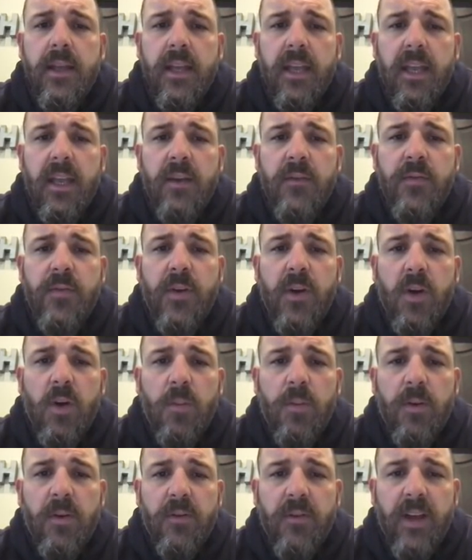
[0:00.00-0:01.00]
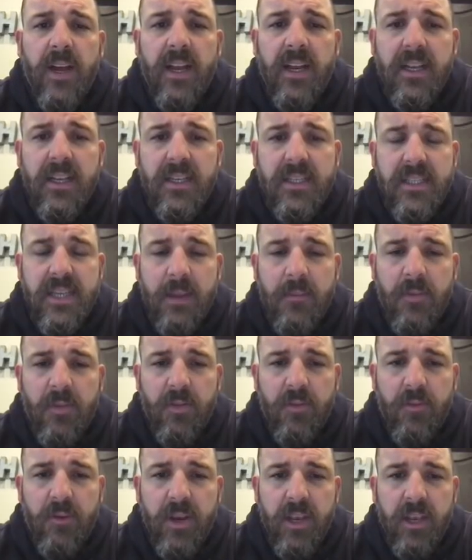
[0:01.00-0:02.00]
Info providing, step
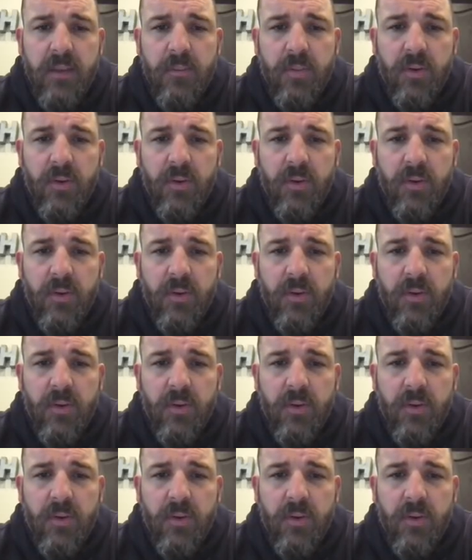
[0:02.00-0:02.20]
3,